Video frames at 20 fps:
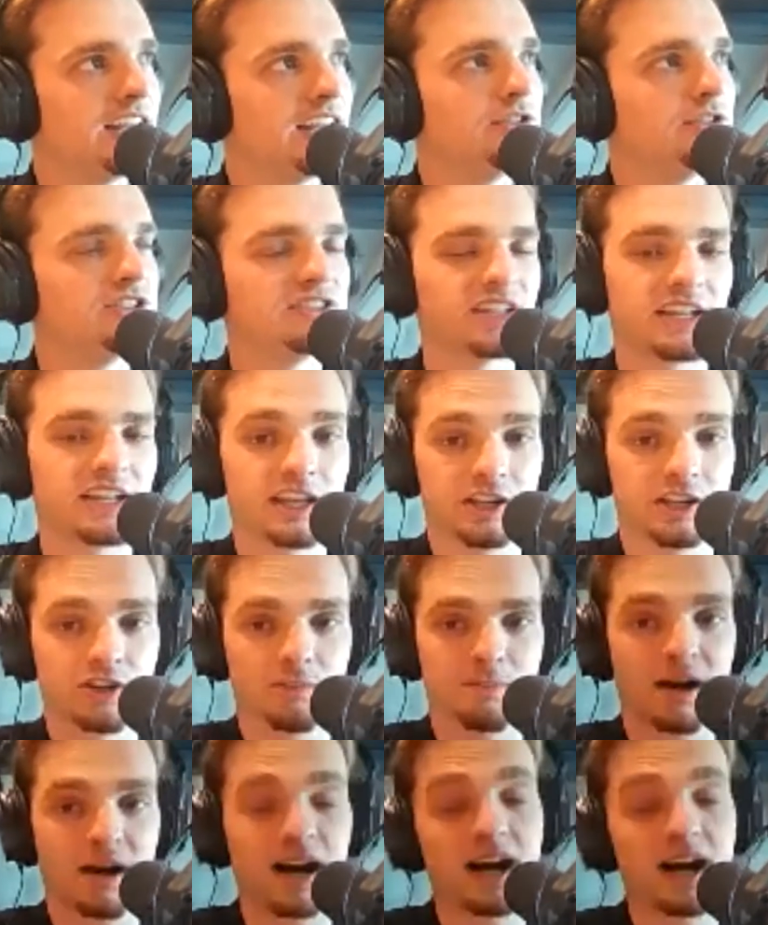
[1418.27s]
you stick it in your
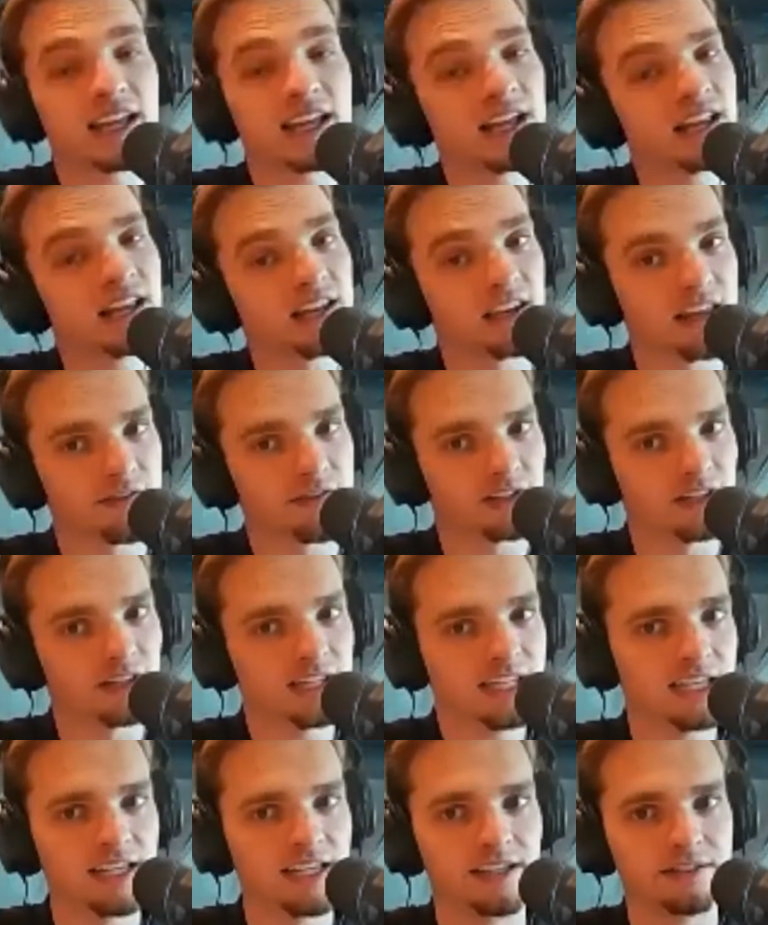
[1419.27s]
pocket and it never
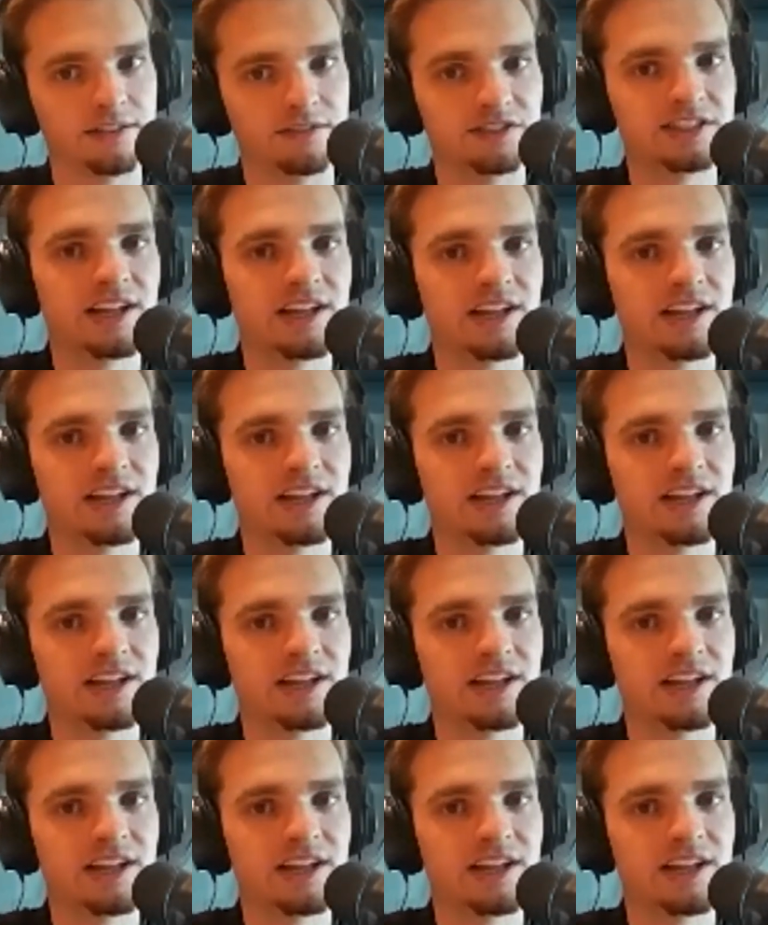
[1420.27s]
leaves.